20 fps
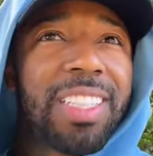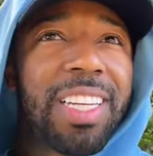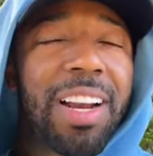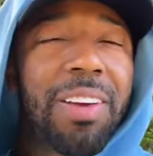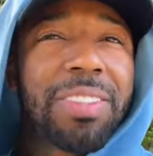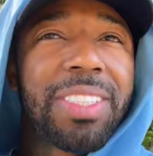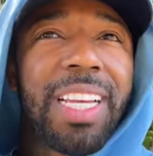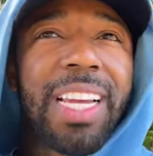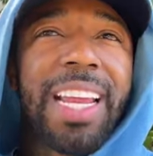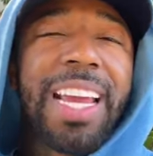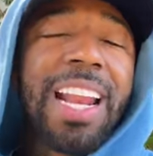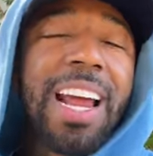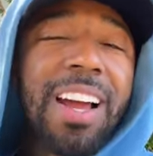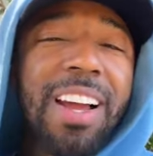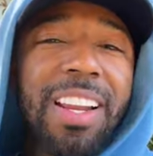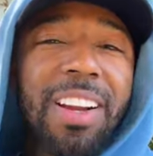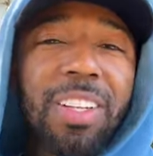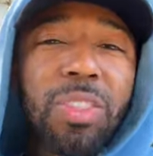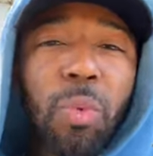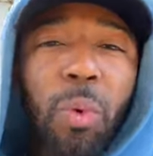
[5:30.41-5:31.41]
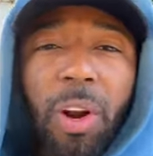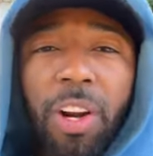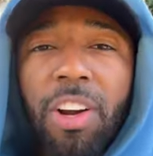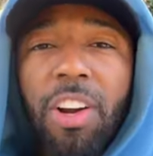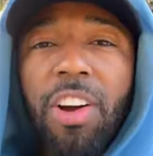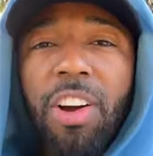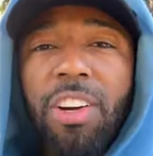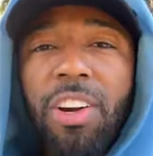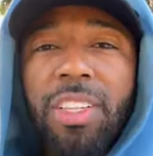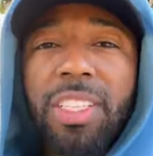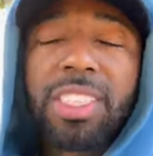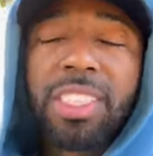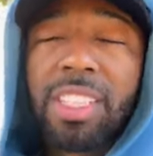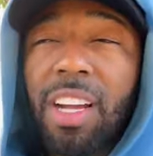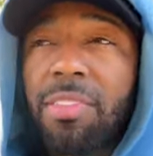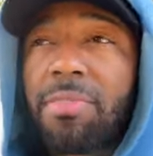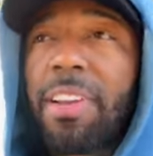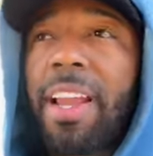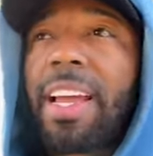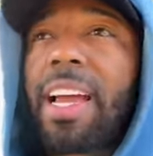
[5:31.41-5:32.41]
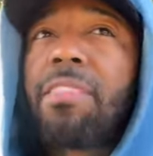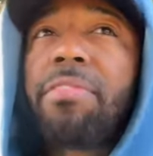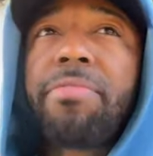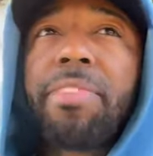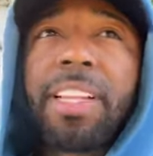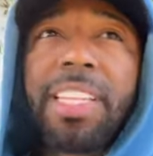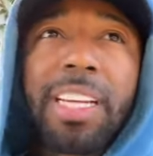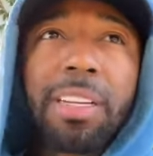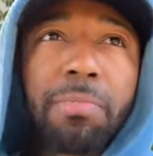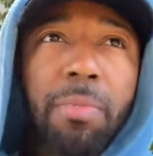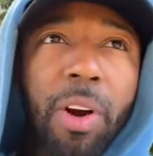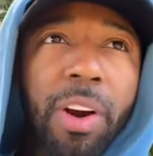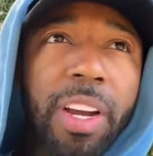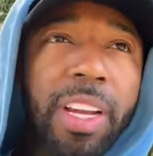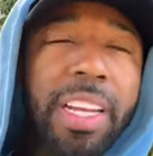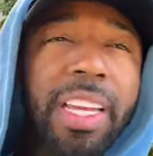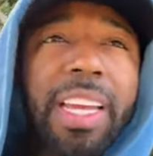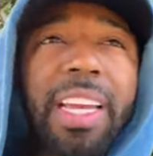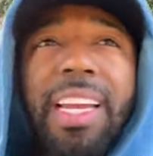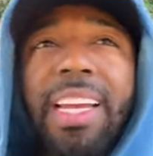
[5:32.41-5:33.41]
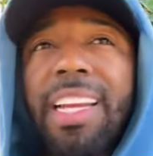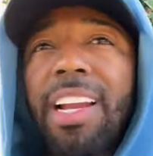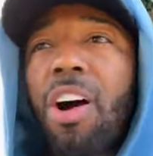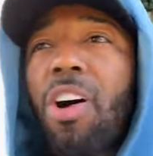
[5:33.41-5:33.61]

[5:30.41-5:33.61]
You know what I'm saying? And I and I was working on, on the stuff like affiliate marketing and